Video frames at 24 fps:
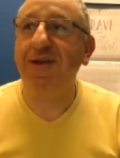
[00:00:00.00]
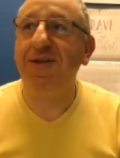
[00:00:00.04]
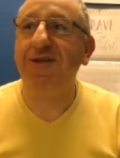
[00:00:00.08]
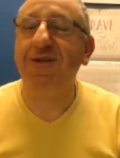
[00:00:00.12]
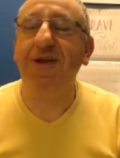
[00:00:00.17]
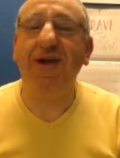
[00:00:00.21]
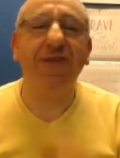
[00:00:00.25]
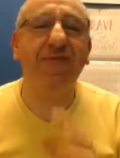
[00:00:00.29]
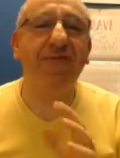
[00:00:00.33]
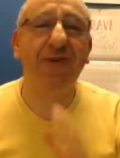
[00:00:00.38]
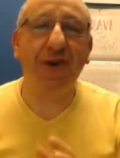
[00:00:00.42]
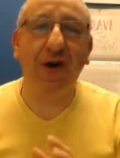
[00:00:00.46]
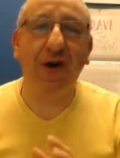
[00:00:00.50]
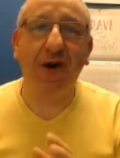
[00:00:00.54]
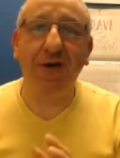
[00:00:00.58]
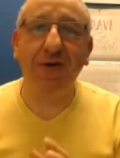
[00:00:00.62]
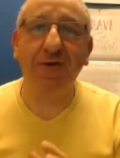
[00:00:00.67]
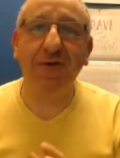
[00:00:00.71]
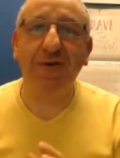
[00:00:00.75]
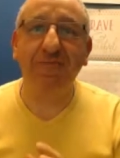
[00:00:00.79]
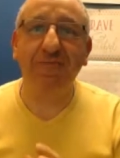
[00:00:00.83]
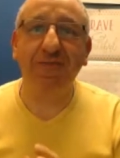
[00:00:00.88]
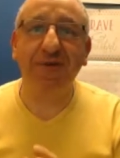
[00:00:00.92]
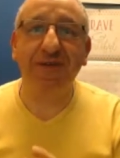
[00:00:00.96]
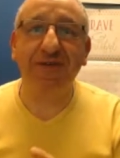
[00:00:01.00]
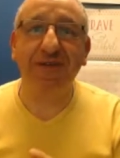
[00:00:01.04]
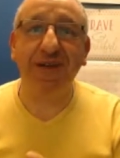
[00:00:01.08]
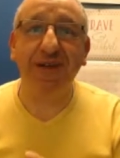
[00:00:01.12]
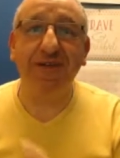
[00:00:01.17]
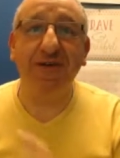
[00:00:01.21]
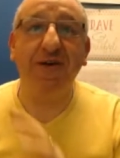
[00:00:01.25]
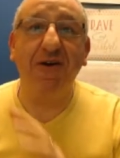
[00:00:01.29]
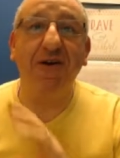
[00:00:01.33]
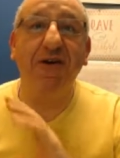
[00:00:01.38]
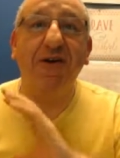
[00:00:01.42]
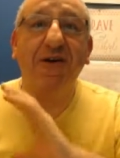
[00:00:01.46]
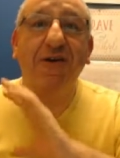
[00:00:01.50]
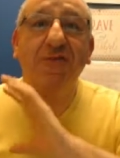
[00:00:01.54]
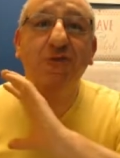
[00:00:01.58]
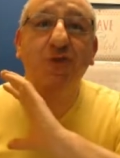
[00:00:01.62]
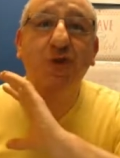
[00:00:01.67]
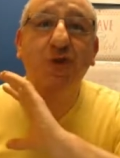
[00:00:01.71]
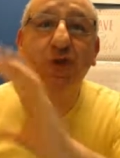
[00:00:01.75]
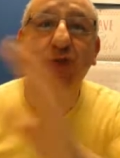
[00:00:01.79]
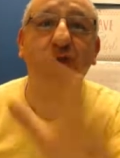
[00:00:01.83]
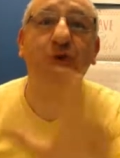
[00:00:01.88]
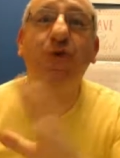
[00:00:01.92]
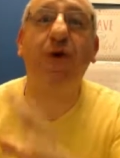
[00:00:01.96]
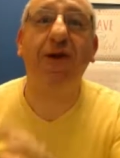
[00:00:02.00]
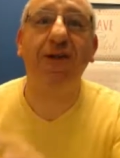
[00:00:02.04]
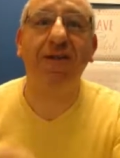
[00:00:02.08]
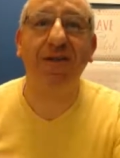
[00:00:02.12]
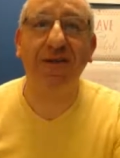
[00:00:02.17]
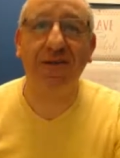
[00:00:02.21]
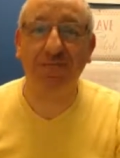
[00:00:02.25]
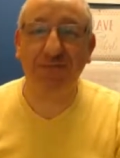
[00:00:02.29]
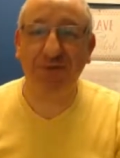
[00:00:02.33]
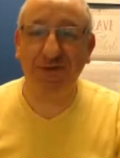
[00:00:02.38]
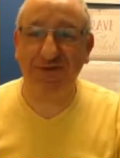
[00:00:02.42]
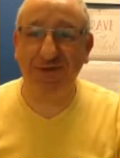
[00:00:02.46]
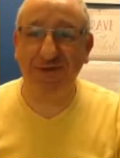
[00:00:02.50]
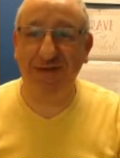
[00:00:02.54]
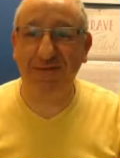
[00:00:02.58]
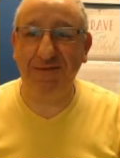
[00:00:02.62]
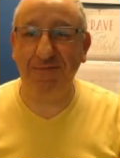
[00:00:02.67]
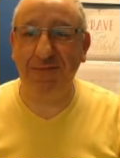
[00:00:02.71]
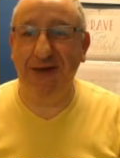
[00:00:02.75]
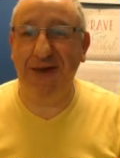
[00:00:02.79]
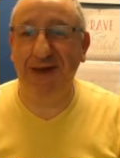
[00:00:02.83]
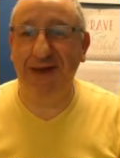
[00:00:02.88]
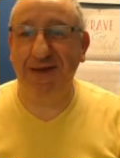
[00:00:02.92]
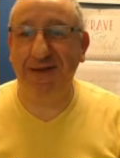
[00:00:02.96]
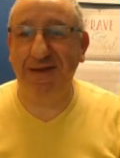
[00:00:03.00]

not even 100% 200% back